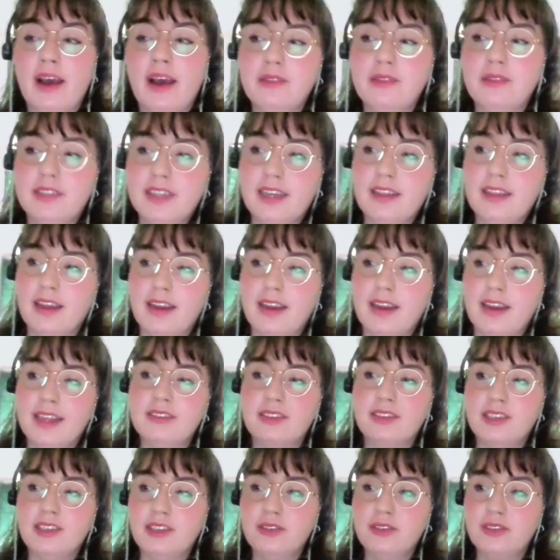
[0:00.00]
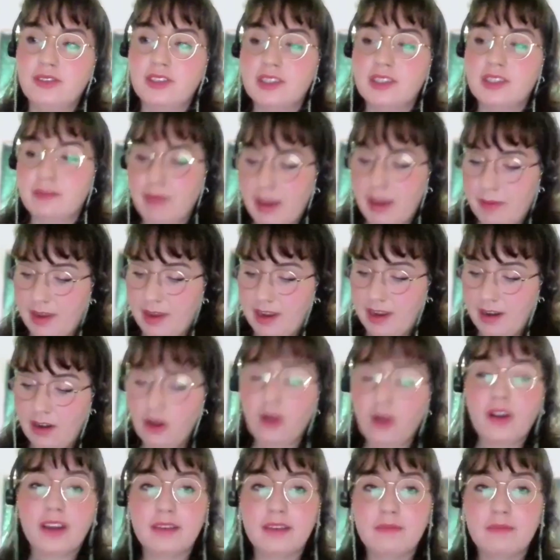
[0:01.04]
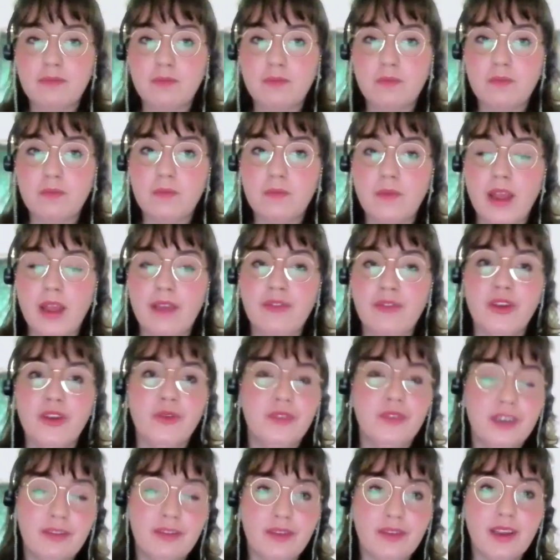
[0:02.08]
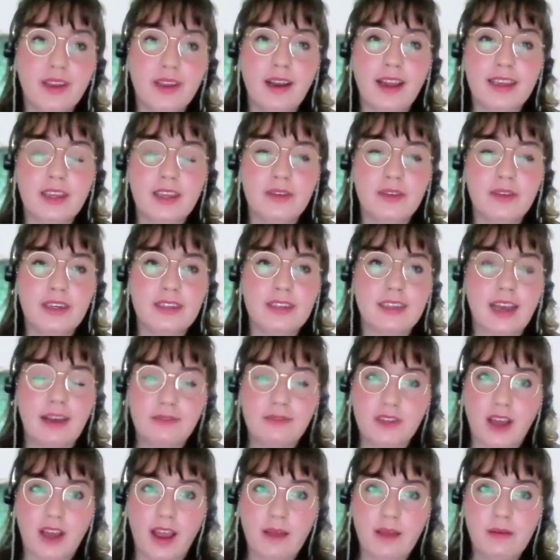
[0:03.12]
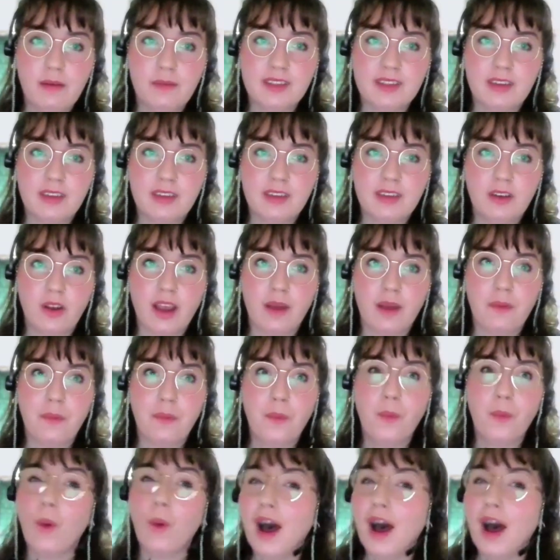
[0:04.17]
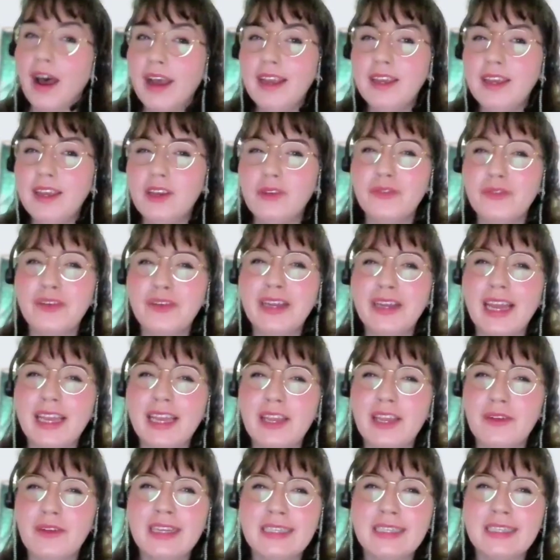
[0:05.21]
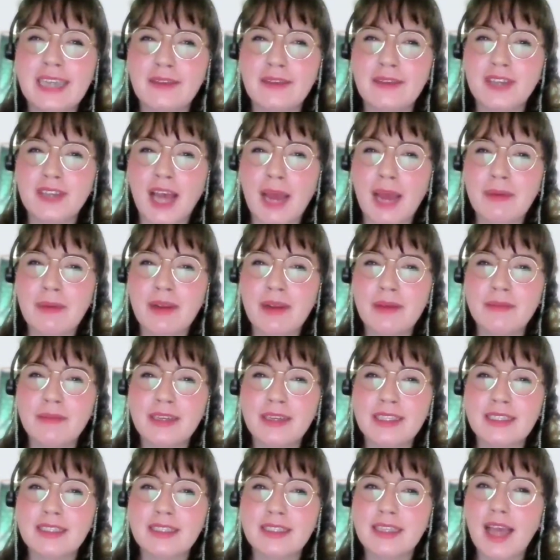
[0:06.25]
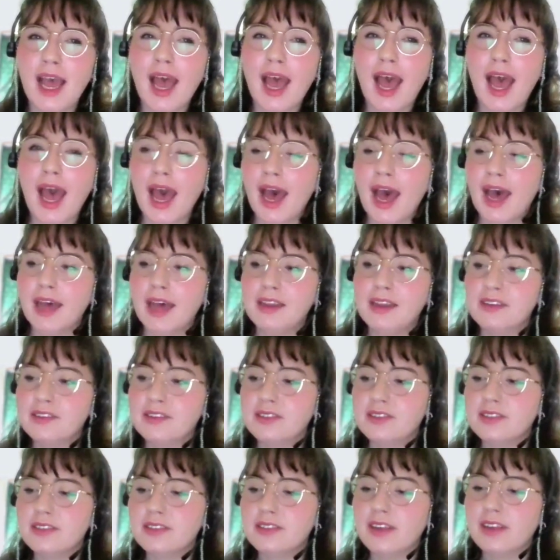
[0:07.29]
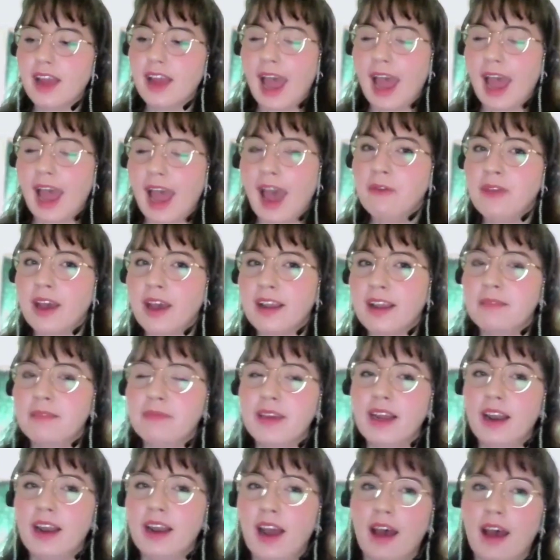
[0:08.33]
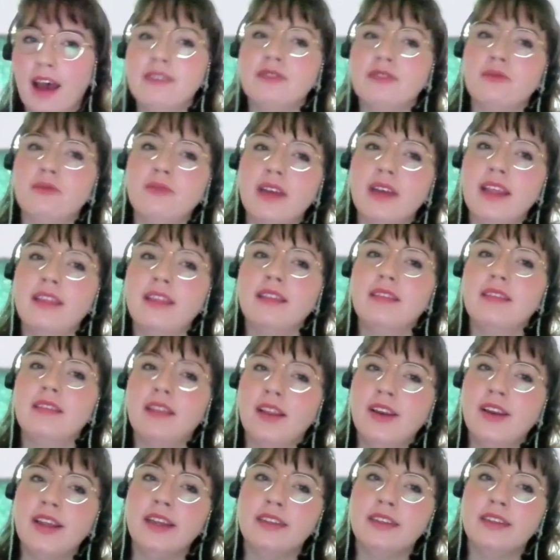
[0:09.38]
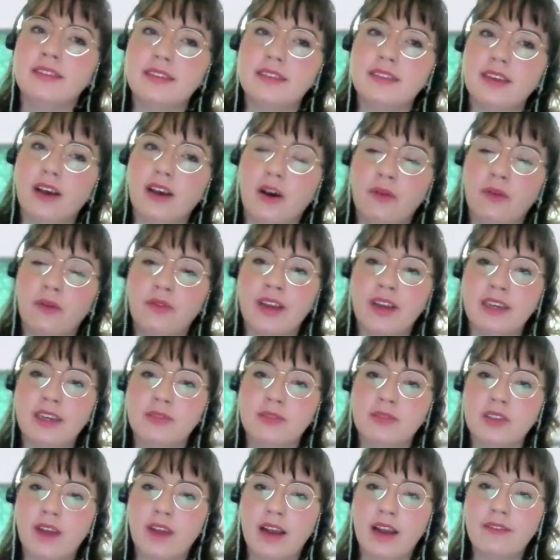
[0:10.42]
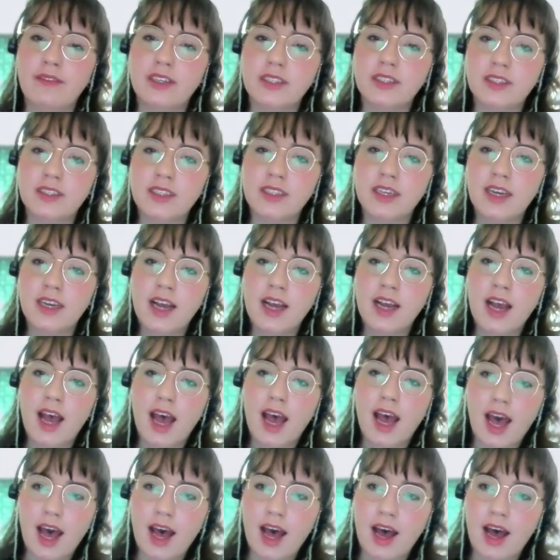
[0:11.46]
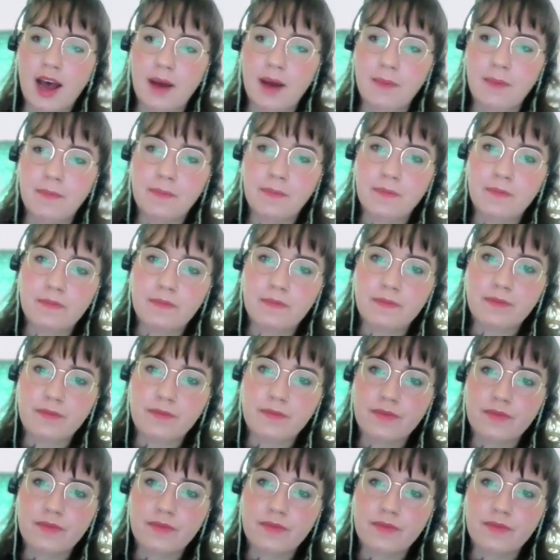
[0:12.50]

I would say that institutions maybe look at, if you feel like you need to have time limits, look at why you feel like you need to have time limits and how that can be aligned with the needs of victim survivors. Um,